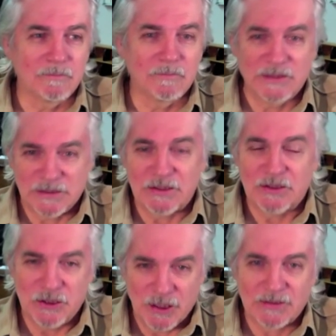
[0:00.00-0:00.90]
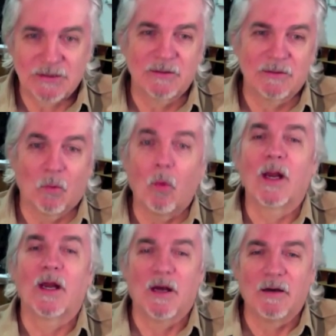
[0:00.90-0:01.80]
This is just one
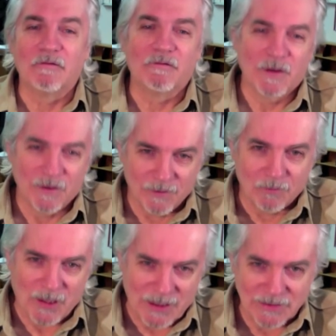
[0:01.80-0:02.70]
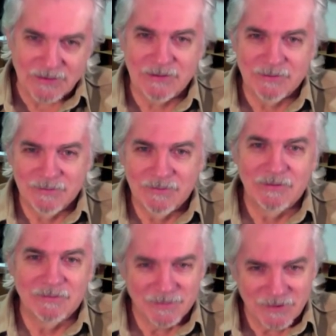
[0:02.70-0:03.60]
of the ways.
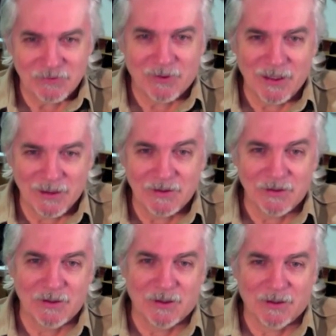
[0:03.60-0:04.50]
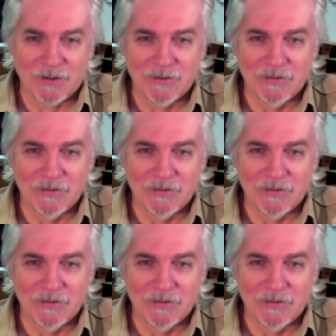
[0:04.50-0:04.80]
This writing into the dark.